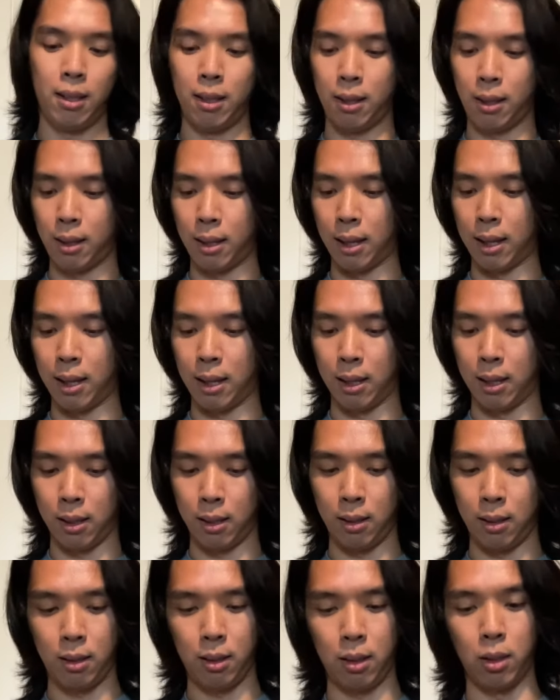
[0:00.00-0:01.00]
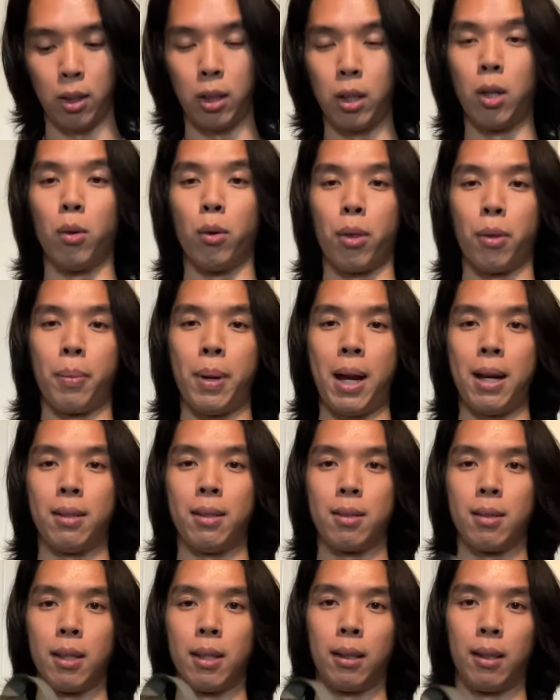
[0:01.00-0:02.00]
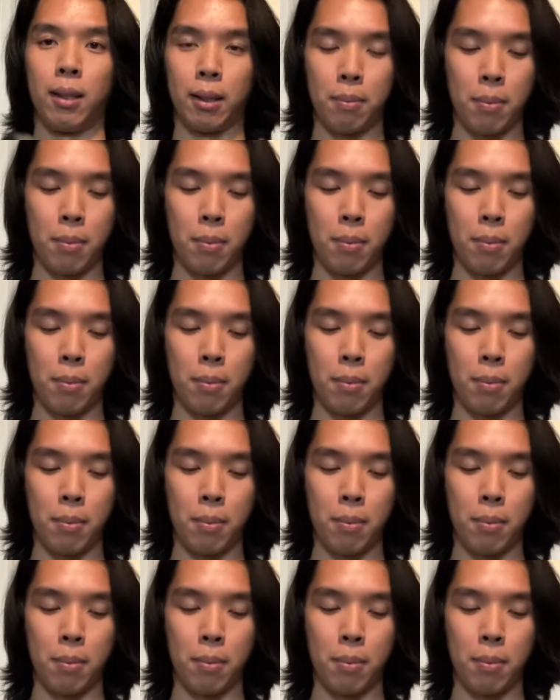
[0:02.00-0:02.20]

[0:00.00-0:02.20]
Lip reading: then, you know, you go with a padded sling like